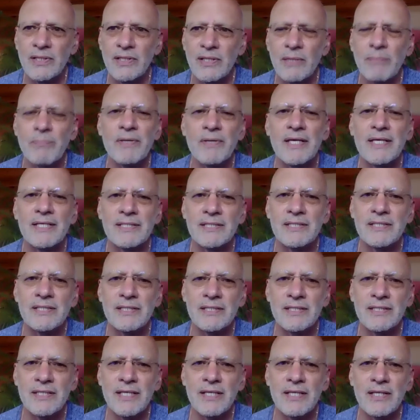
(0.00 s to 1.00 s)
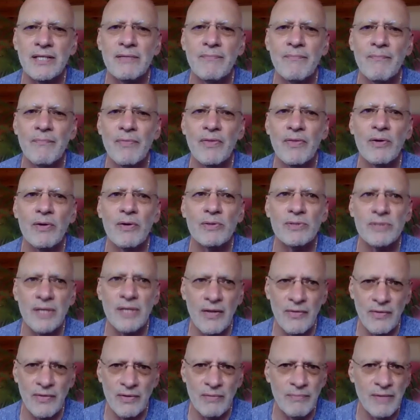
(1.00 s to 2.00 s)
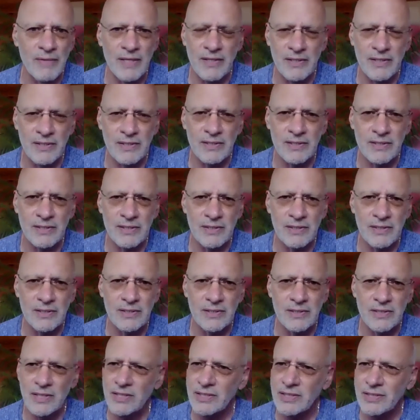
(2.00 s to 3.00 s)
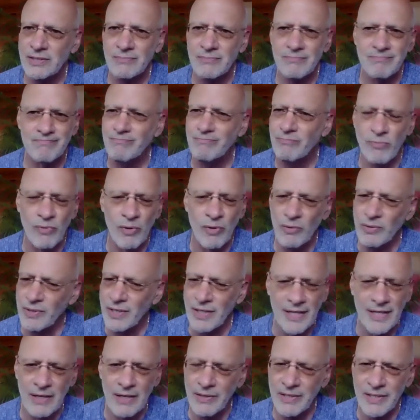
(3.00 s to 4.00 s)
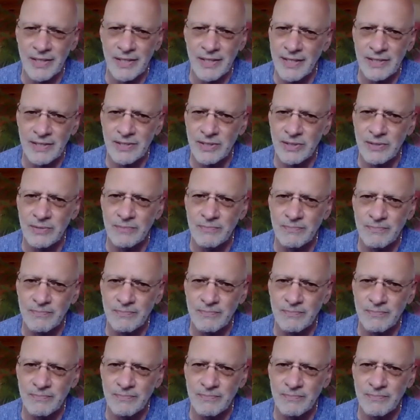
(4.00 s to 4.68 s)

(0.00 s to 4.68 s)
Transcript: the places that those other methods just won't allow you to get to.